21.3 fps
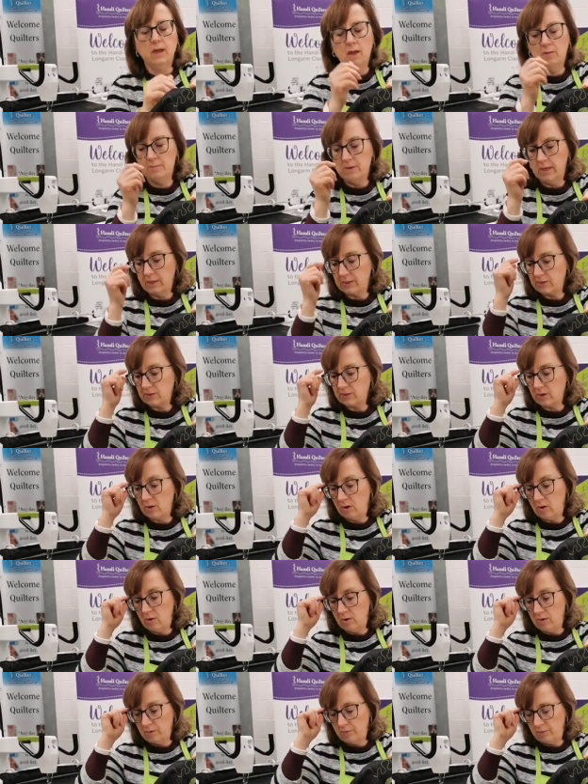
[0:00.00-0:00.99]
a mix
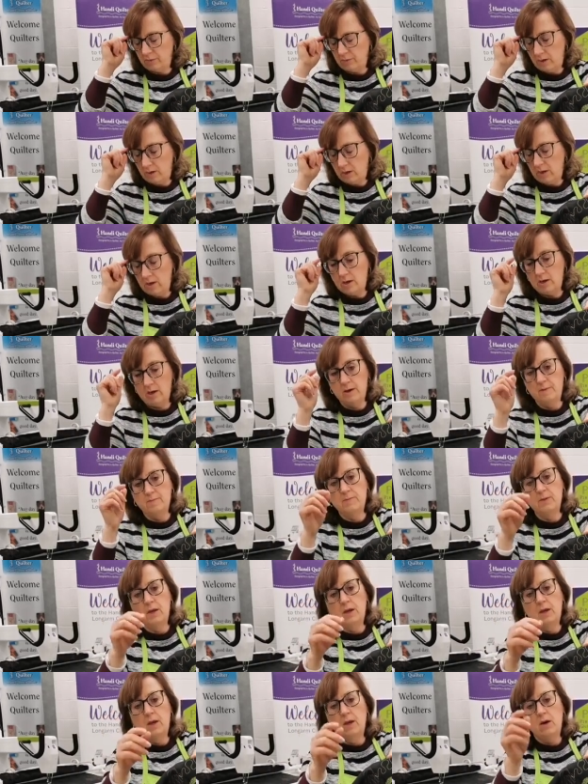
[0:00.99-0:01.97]
of
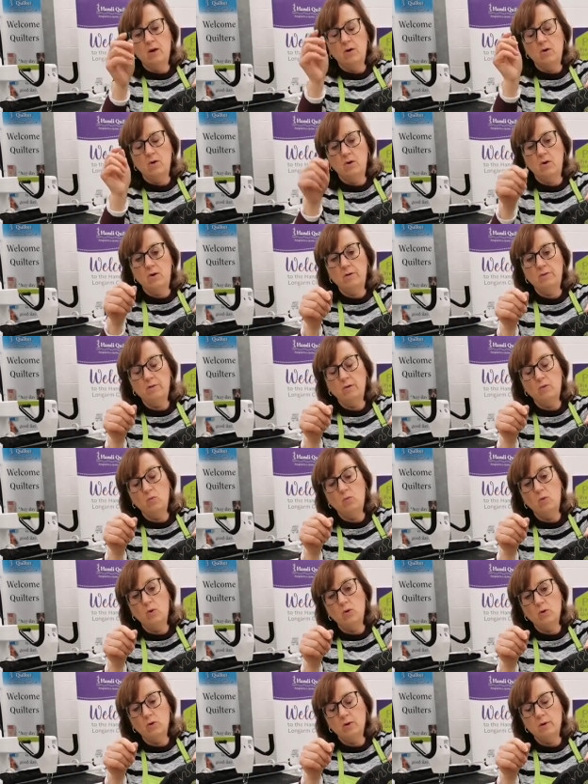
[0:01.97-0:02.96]
Orifel
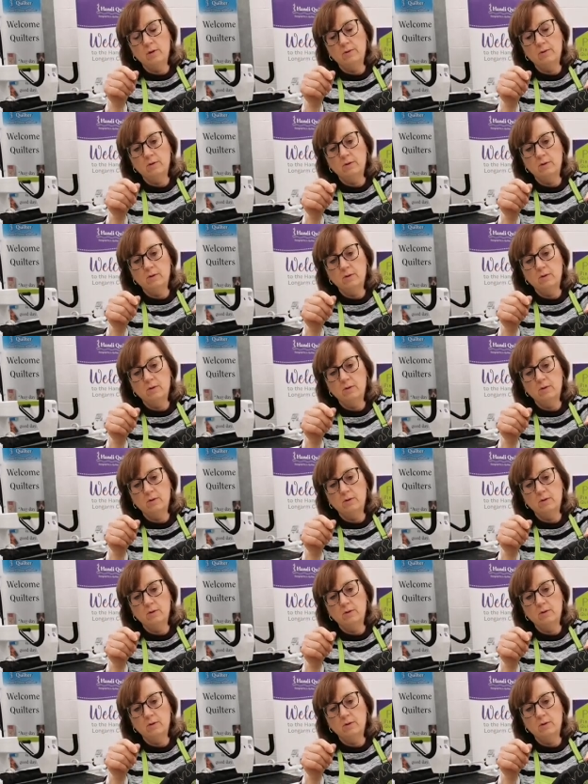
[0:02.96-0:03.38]
wool,